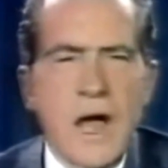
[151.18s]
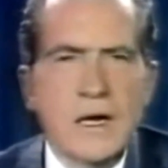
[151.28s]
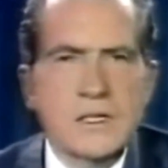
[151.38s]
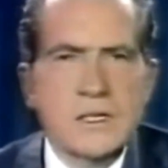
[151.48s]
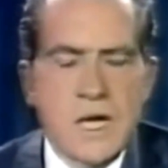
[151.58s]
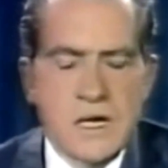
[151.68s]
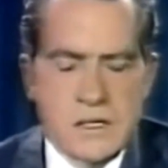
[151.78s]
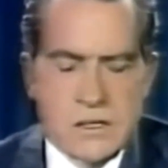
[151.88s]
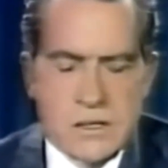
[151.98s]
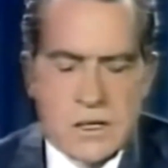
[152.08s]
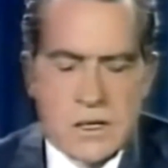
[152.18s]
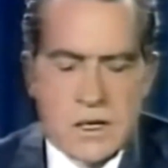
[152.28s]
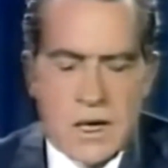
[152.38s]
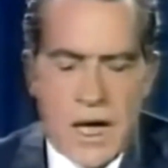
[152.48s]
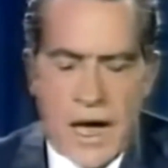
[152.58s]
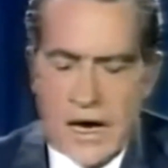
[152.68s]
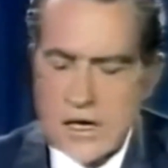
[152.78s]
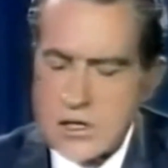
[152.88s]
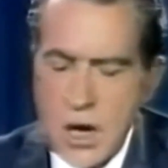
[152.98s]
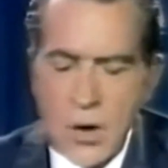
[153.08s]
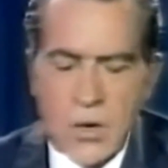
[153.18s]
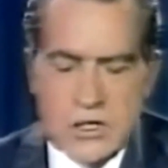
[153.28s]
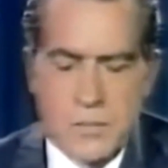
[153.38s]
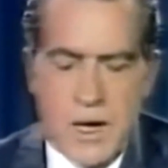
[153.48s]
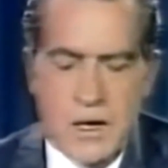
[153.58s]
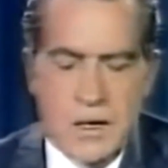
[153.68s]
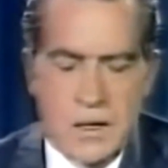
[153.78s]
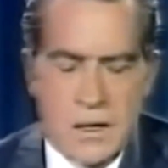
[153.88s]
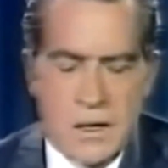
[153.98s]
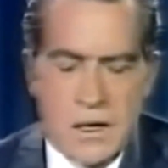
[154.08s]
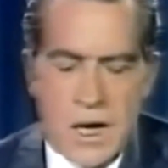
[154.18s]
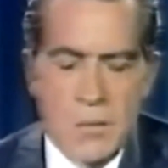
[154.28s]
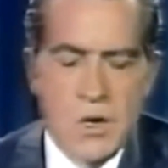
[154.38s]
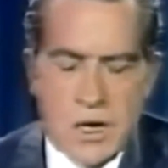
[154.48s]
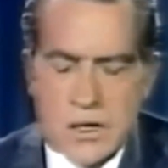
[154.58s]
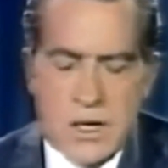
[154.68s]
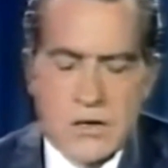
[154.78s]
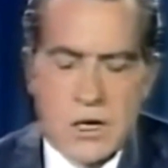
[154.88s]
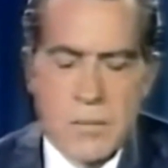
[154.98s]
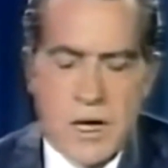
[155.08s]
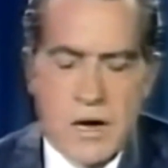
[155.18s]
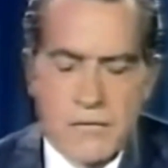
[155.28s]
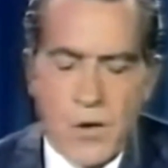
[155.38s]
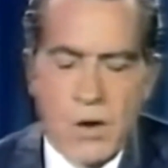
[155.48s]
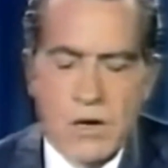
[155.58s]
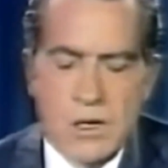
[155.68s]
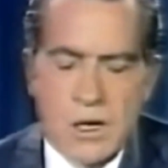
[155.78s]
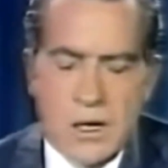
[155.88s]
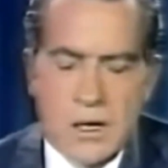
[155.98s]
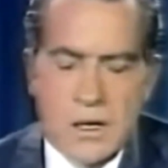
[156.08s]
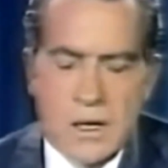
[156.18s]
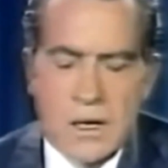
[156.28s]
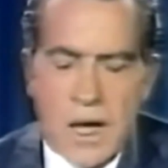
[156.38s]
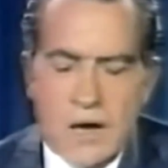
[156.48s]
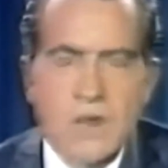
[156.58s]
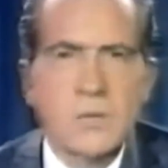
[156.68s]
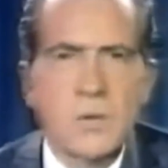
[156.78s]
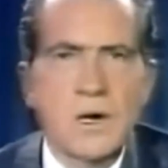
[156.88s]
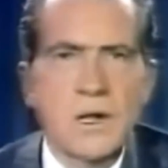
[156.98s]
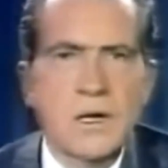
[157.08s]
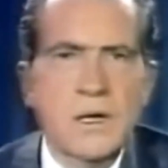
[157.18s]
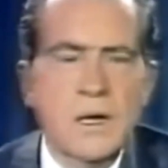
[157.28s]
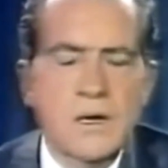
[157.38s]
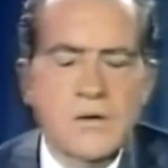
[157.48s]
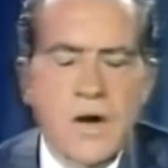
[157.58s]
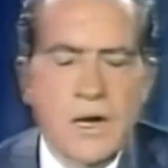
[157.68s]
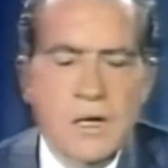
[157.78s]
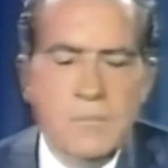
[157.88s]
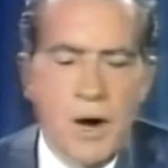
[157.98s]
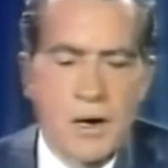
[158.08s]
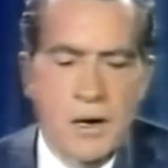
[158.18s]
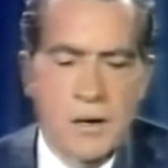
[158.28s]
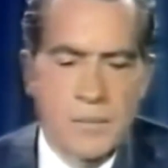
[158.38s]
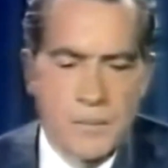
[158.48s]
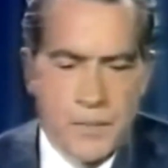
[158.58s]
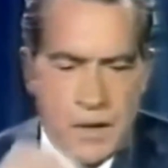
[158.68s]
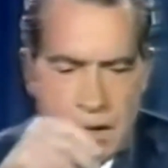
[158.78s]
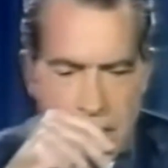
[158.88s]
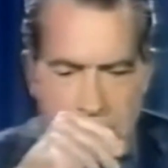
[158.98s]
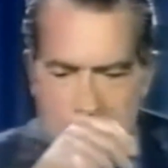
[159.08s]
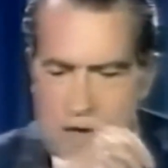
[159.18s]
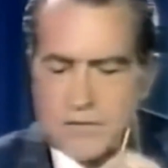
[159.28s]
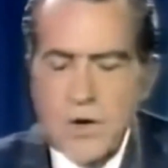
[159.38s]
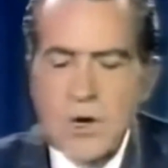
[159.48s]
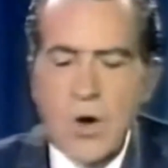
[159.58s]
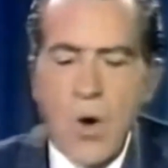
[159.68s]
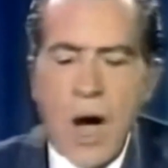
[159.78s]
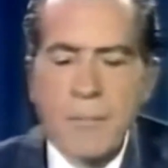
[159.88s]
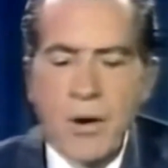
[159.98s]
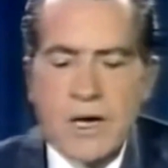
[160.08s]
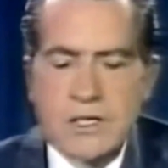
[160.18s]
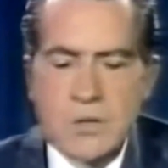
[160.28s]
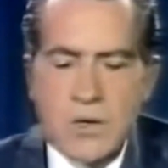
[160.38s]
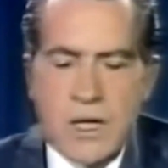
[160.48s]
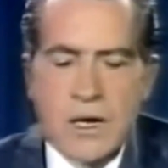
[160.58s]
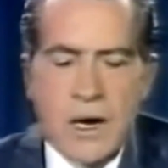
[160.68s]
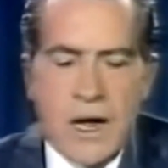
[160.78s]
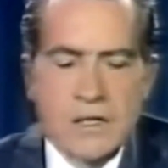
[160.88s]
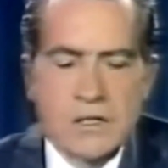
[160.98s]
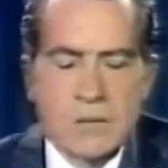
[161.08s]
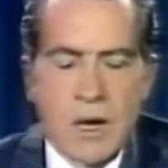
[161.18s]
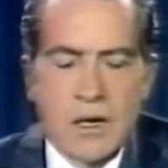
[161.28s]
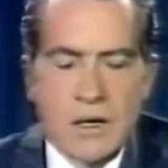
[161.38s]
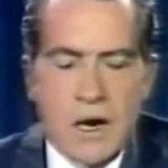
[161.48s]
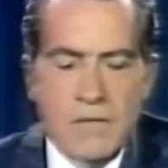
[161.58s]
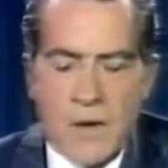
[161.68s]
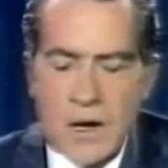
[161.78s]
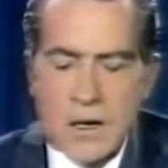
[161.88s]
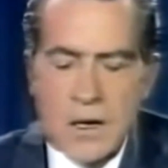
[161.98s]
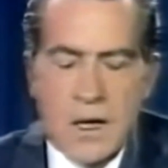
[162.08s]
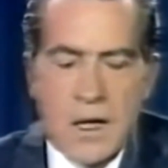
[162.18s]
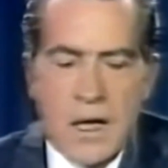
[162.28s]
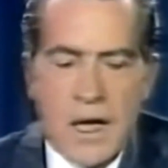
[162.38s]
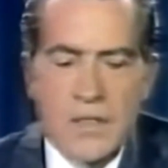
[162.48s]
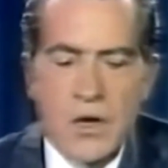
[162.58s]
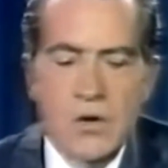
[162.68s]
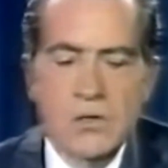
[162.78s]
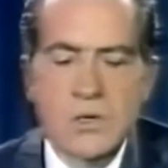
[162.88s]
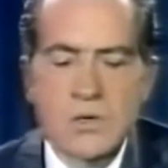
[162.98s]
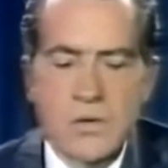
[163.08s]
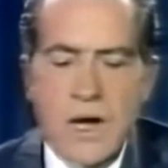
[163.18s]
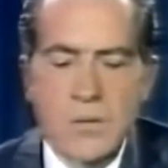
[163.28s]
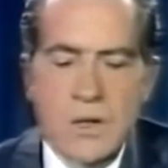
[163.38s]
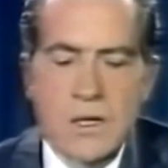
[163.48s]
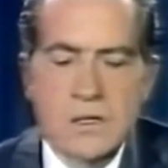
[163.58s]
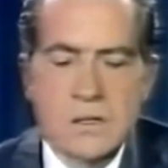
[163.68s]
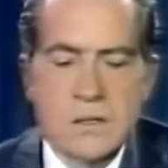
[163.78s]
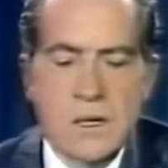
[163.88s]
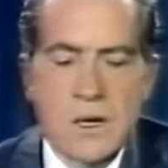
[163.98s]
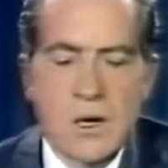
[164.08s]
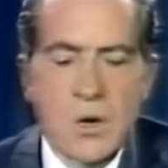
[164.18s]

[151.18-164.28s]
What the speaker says: The United States has always been and will continue to be a forward-looking and trustworthy trading partner. In full cooperation with the International Monetary Fund and those who trade with us,